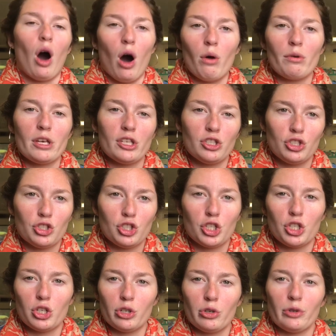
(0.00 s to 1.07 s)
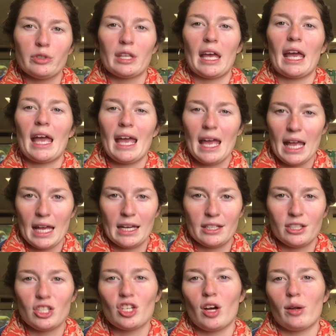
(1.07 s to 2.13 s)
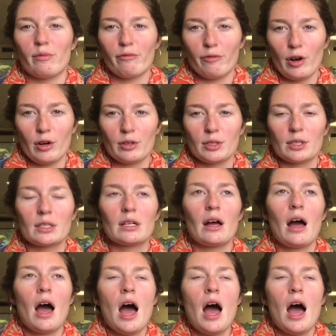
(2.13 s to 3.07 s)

always choose like hands-on first.